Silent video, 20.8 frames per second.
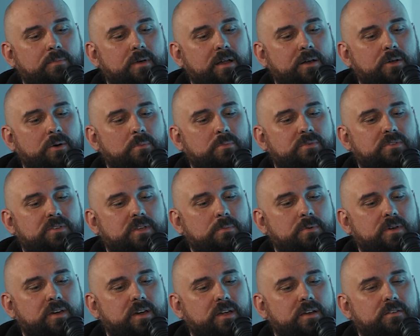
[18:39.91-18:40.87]
I know I'm
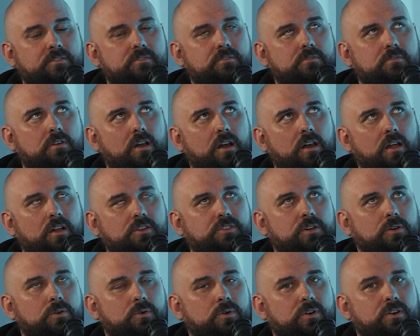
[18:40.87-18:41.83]
skipping kind of
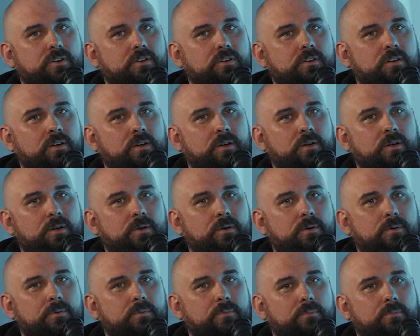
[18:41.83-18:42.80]
chronological order,
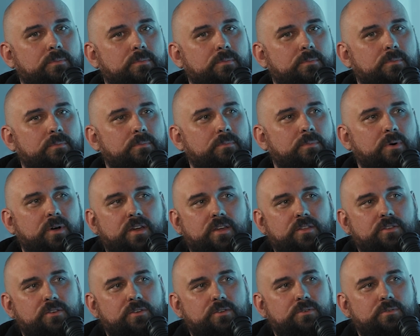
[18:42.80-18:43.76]
but
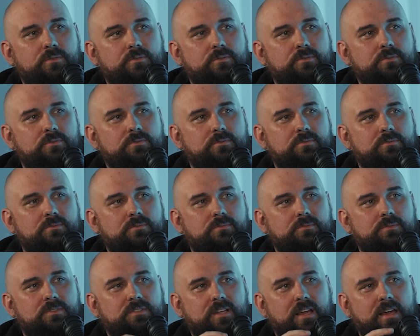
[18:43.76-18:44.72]
can you
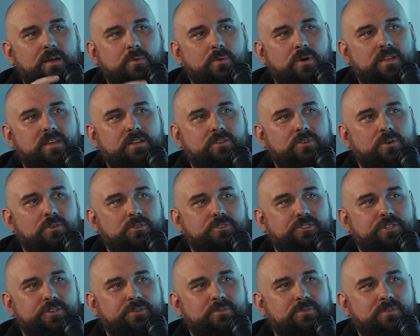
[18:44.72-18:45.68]
say what he told
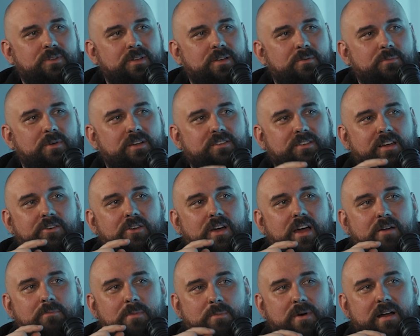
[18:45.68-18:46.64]
you? Because I
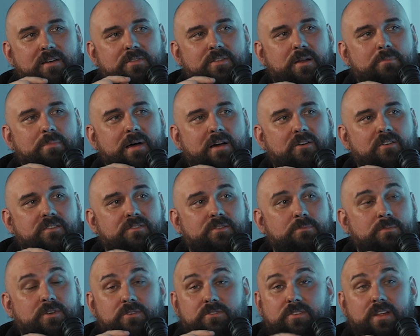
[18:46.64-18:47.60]
remember after that powerlifting
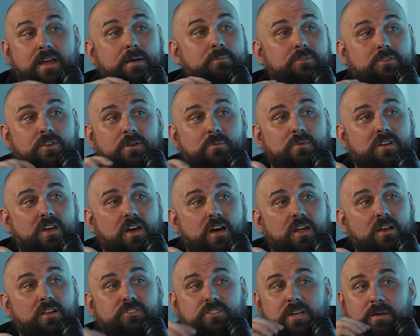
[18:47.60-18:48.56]
meet, you said, I'm done with
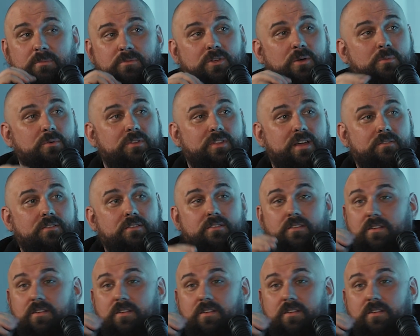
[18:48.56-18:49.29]
college. I'm done with everything.